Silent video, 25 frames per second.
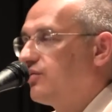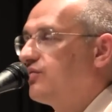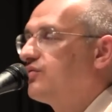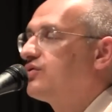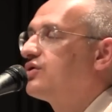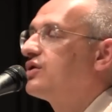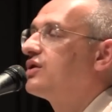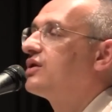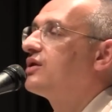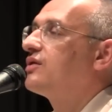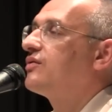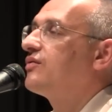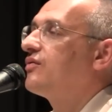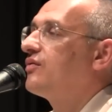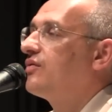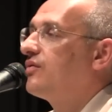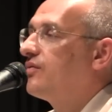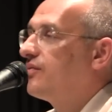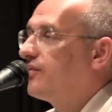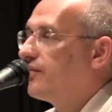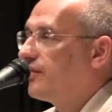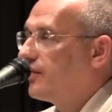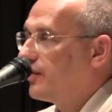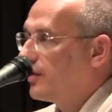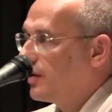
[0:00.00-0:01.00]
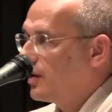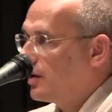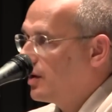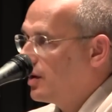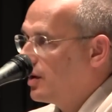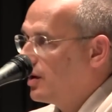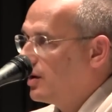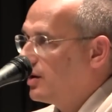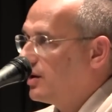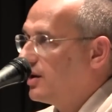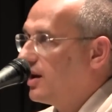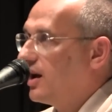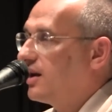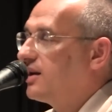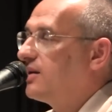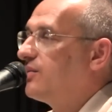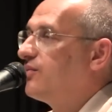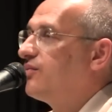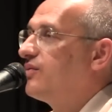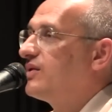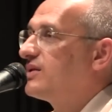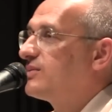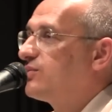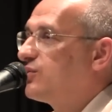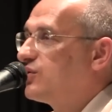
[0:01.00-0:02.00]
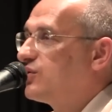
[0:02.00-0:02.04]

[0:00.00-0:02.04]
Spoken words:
must just nod and listen.